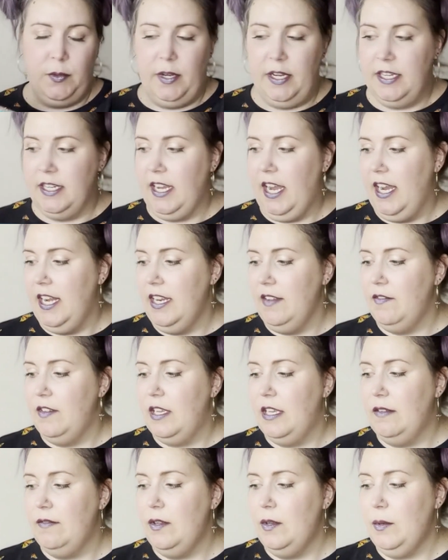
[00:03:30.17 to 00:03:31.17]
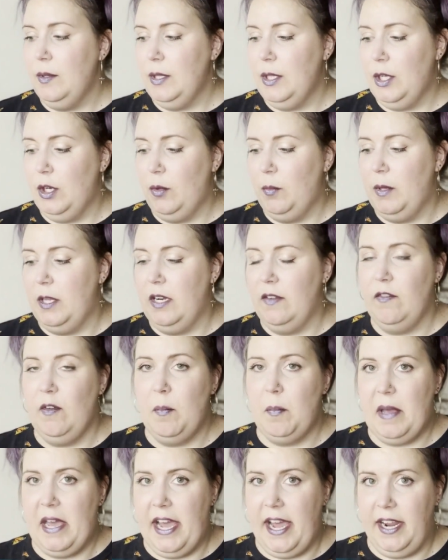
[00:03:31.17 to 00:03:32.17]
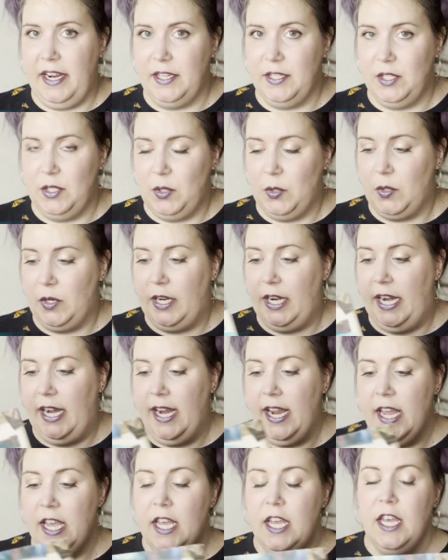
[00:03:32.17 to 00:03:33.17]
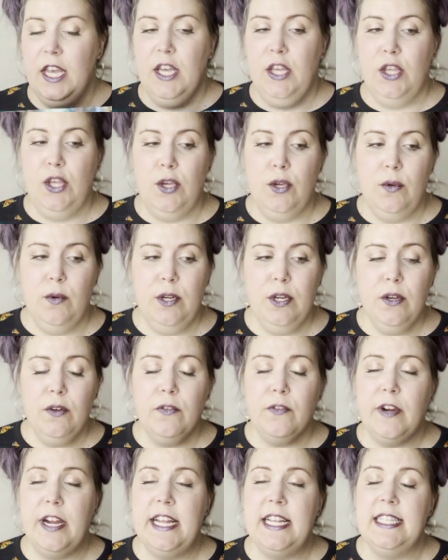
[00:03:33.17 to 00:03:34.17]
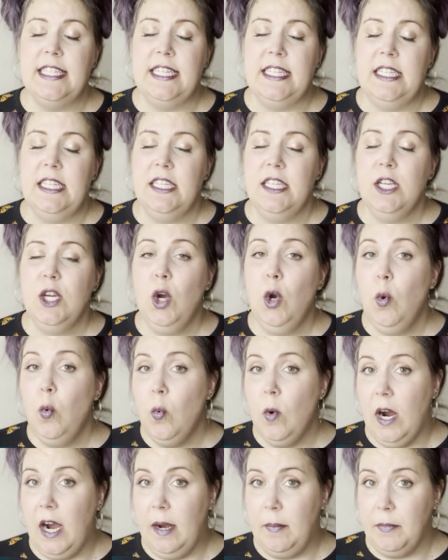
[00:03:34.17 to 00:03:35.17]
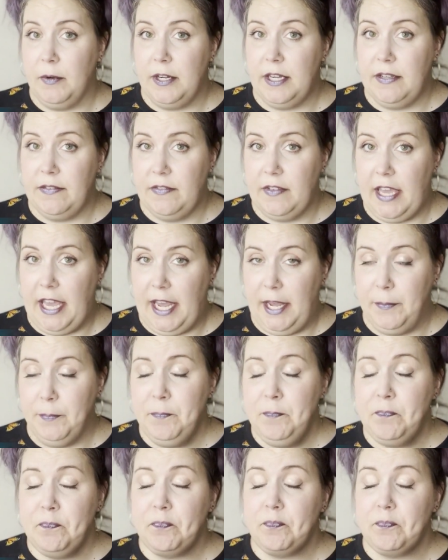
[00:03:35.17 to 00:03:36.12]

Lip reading: it, and kind of give you a little bit of a backstory. You and your friends, this is a cooperative game.